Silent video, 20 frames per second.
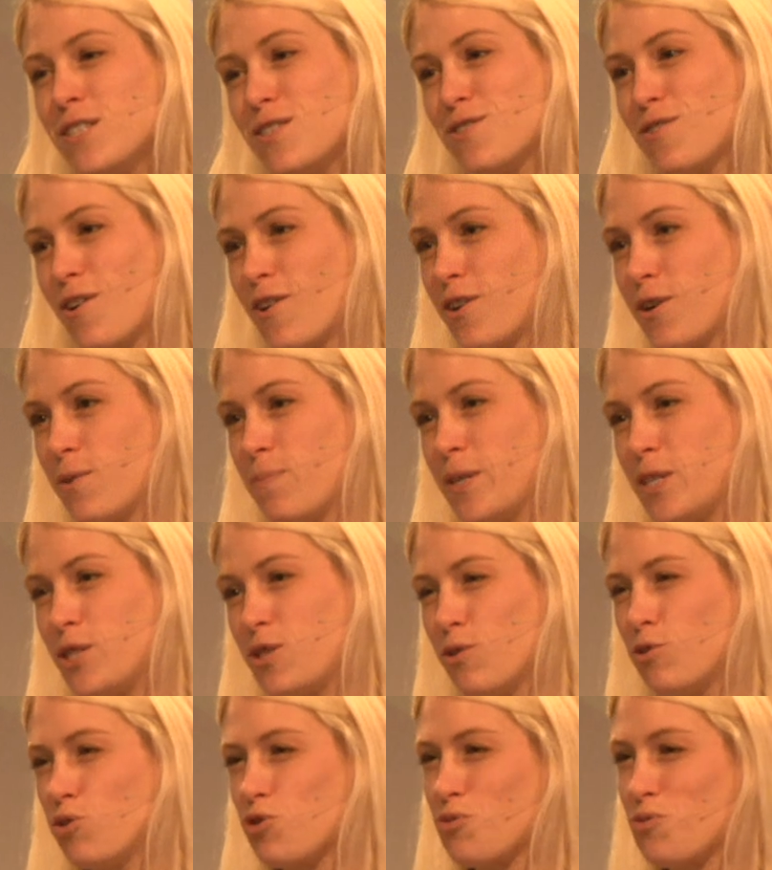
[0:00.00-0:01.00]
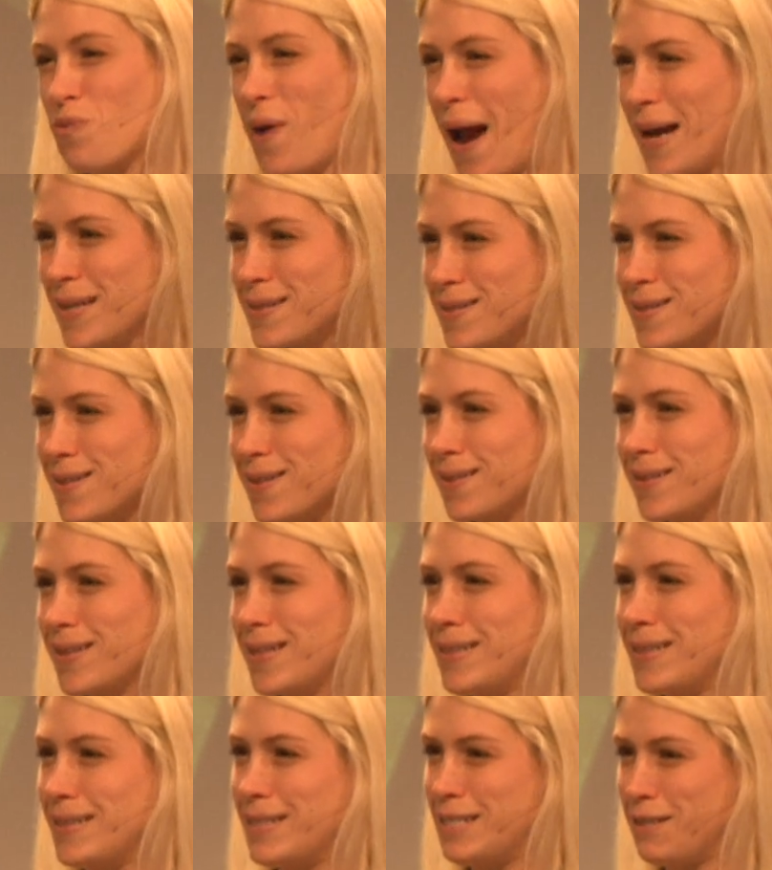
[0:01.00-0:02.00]
startup is so
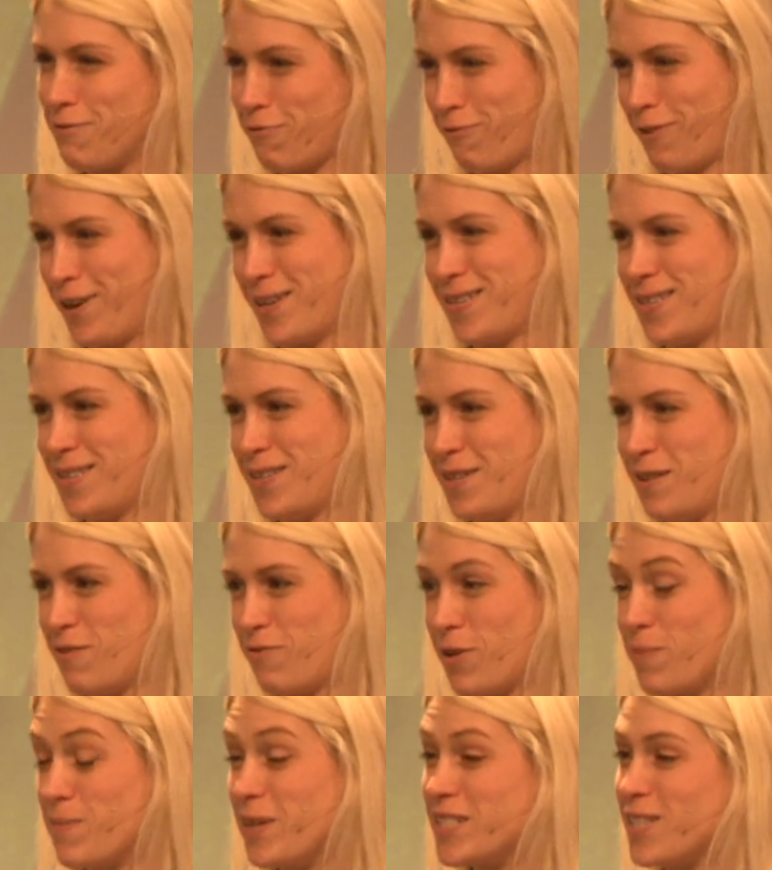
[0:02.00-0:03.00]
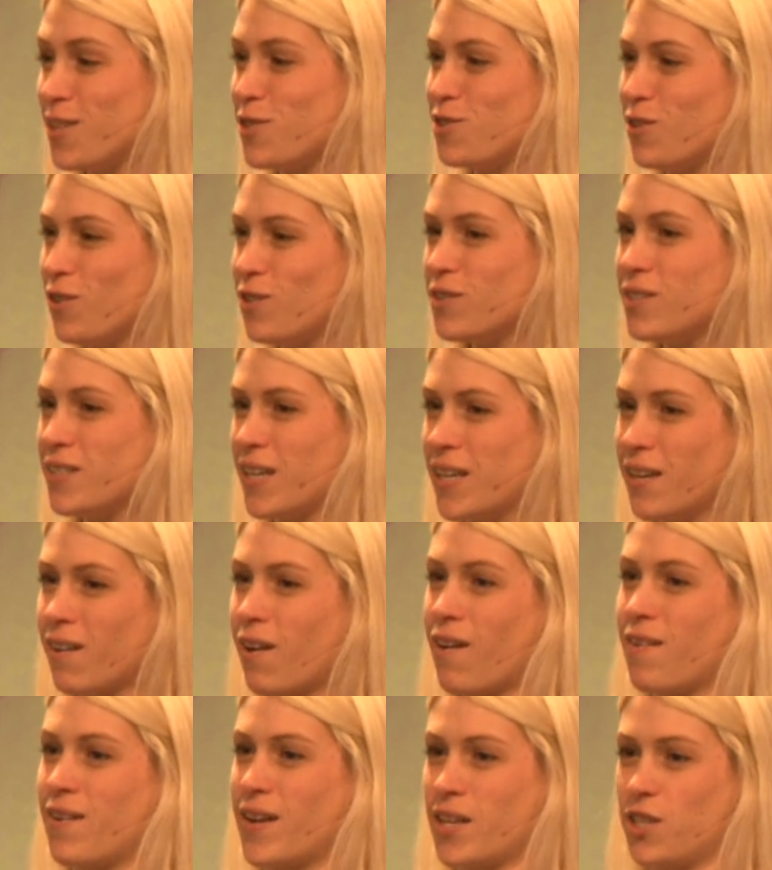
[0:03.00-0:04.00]
drastically different from its adult
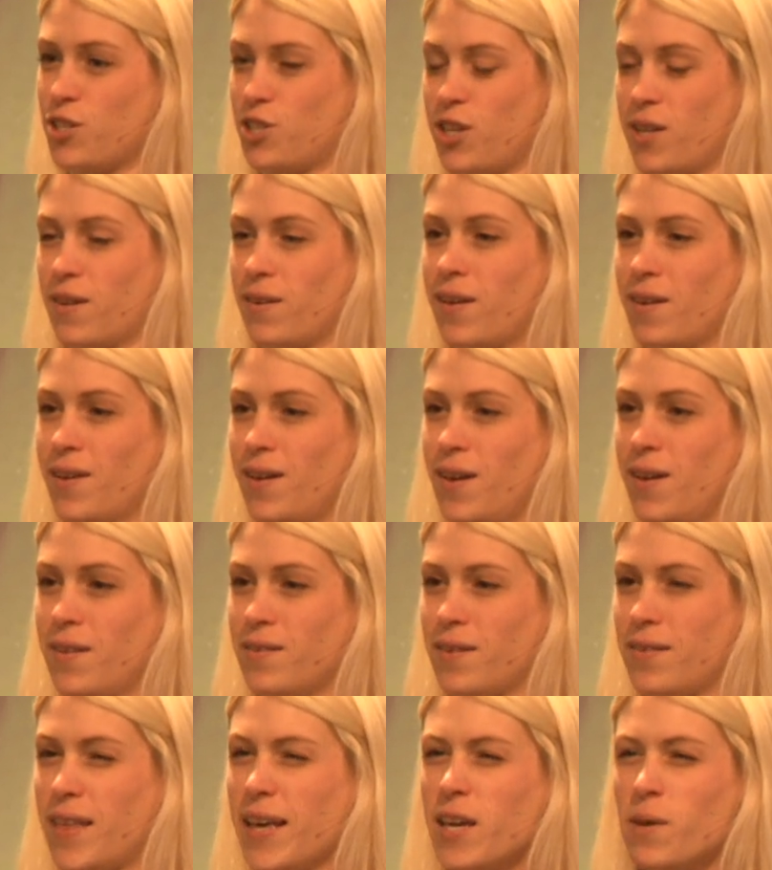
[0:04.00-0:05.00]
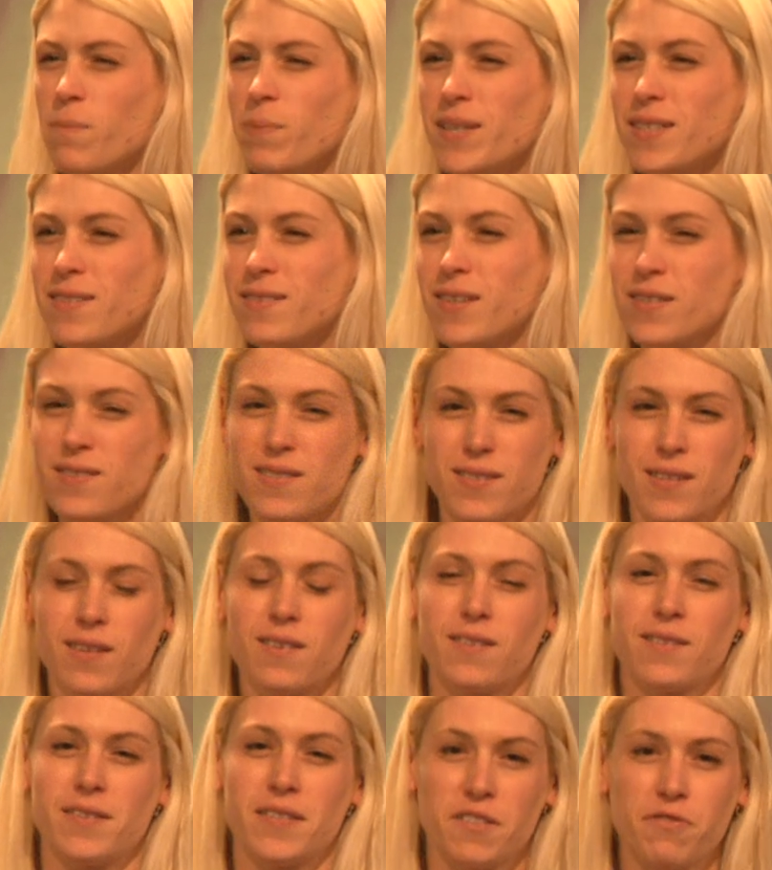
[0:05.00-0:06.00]
incarnation that they could be
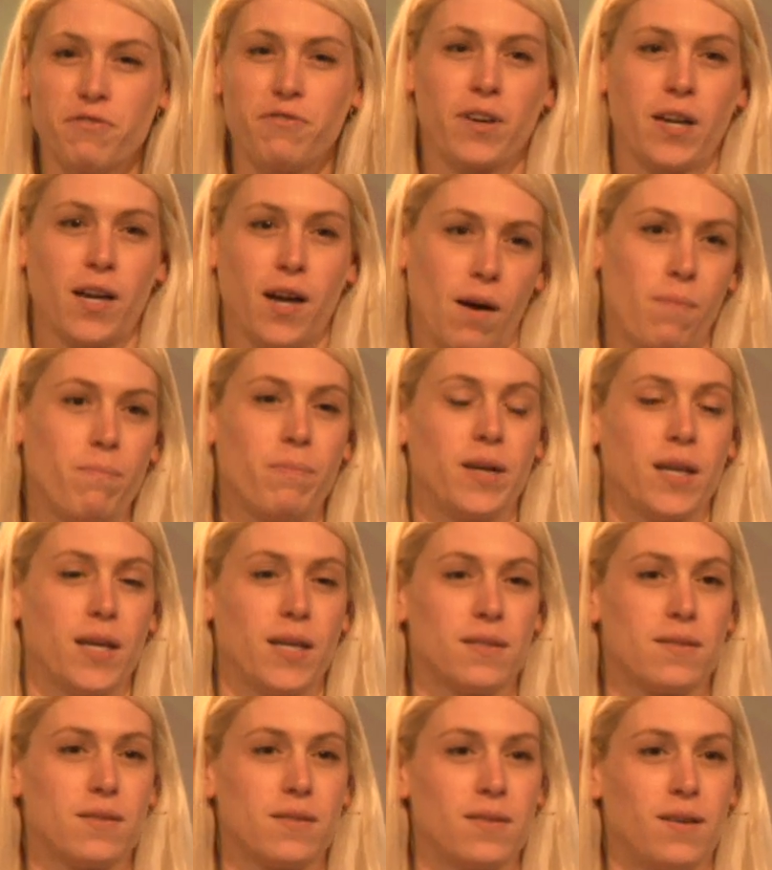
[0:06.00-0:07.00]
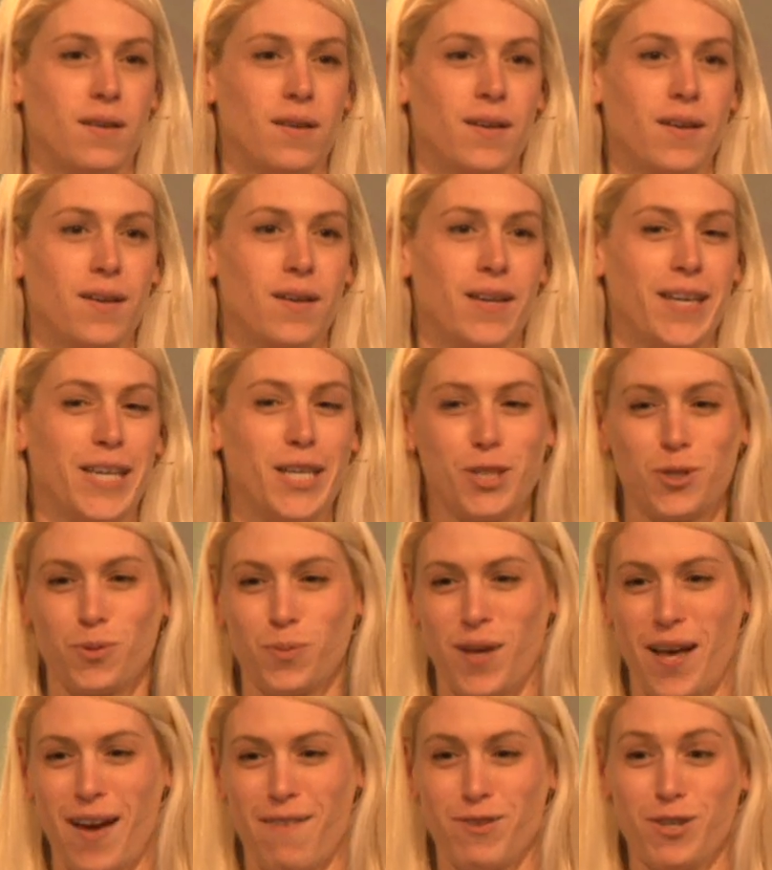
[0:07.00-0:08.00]
considered different companies. Each will
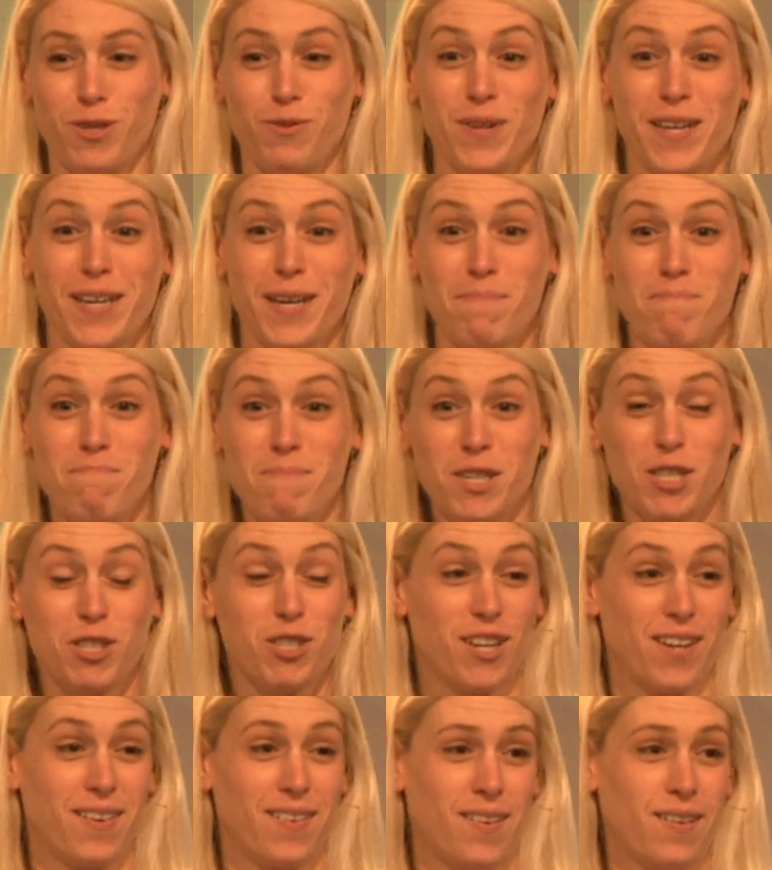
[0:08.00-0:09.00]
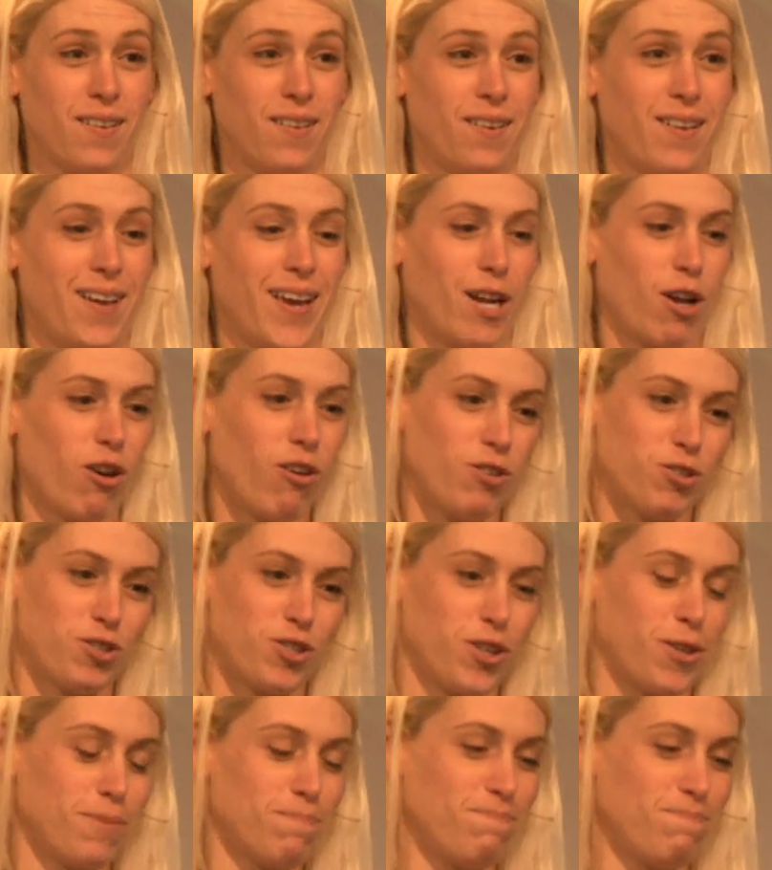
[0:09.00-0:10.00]
have a unique mission and culture.